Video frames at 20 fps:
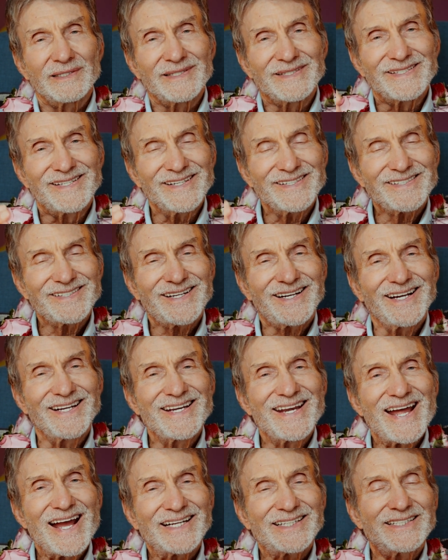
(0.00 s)

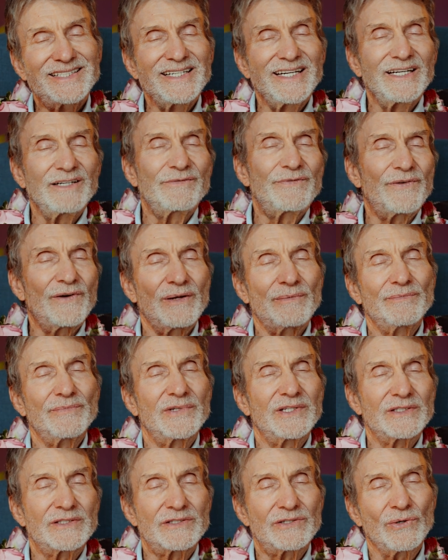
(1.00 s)
Disconnecting from
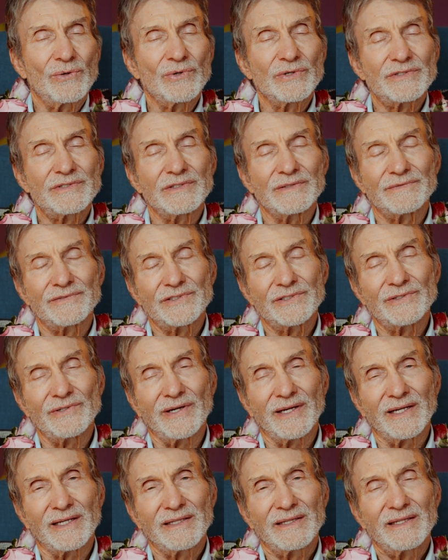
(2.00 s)
the source of
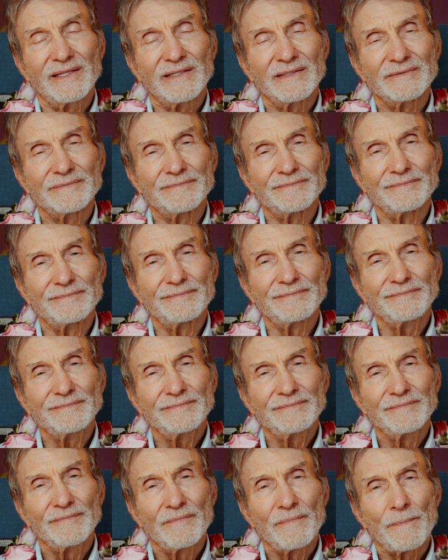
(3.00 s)
strength. And
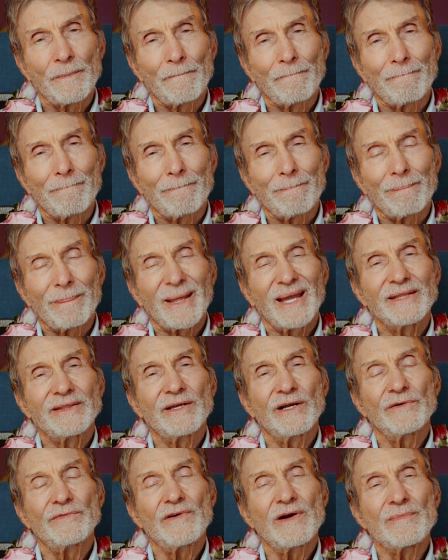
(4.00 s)

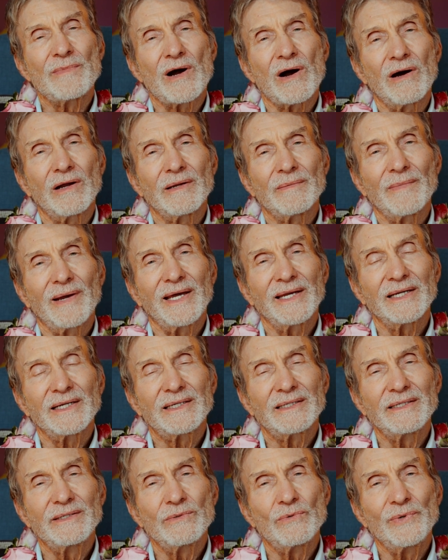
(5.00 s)
therefore, I'm
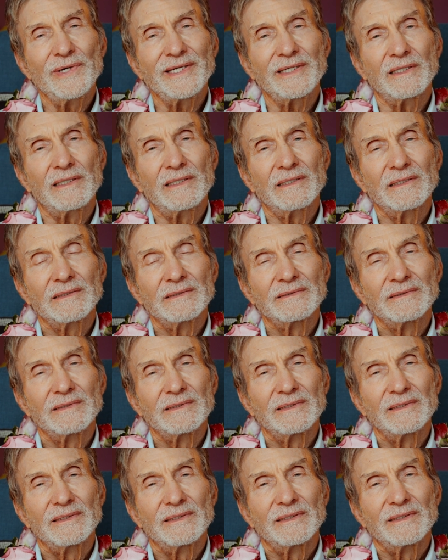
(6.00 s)
automatically weak.
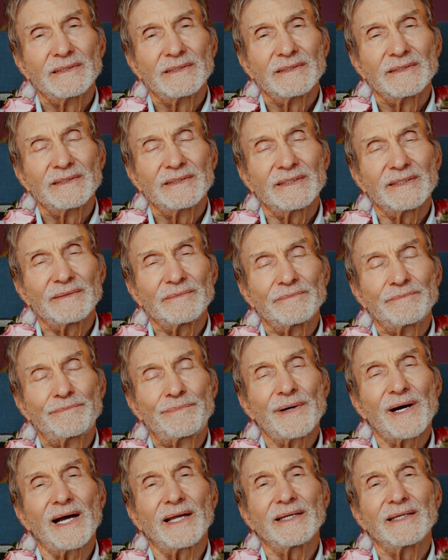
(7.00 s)

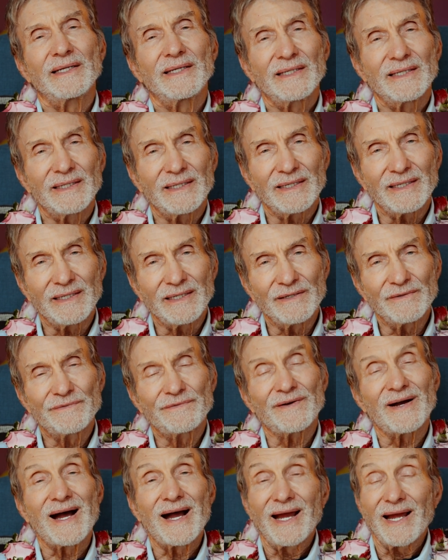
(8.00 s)
But if
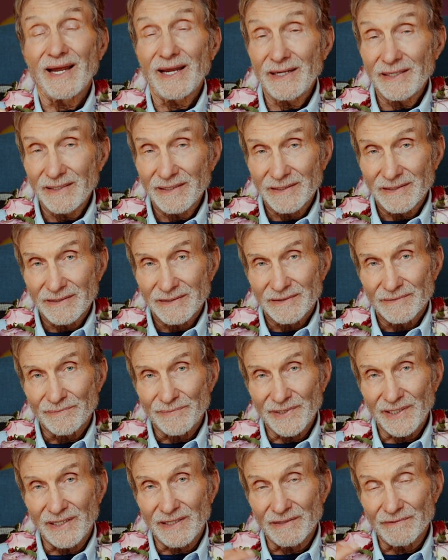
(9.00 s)
I
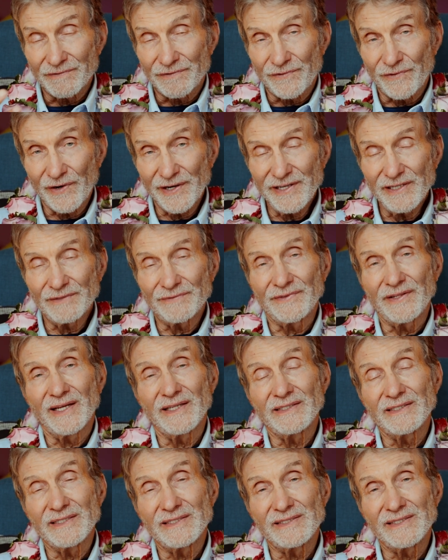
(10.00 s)
become free of
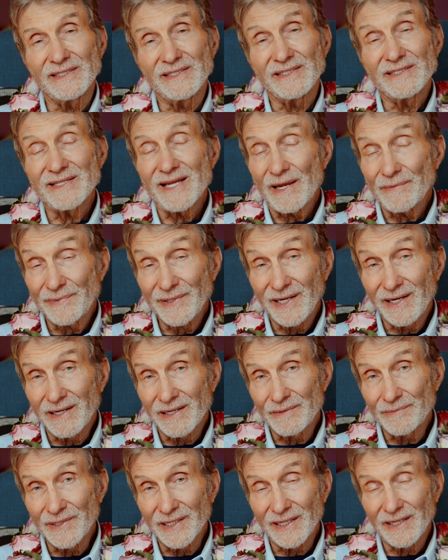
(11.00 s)
that disease, I
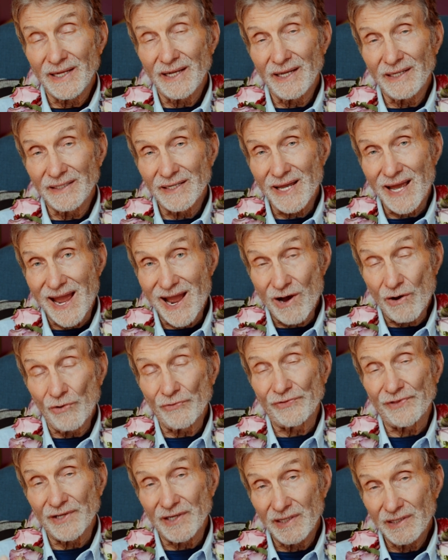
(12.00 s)
become again
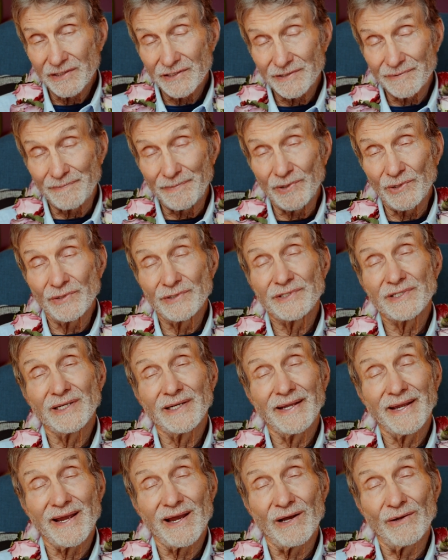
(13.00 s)
healthy,
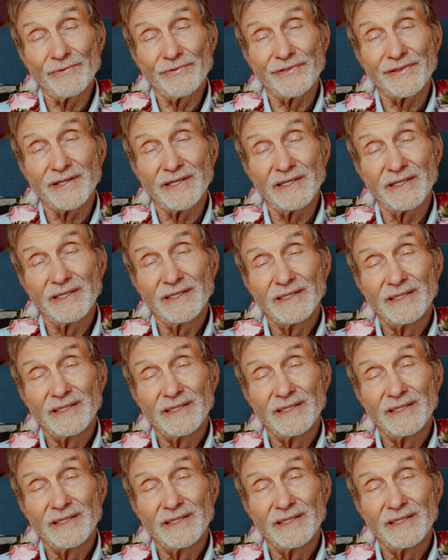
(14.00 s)
spiritually healthy.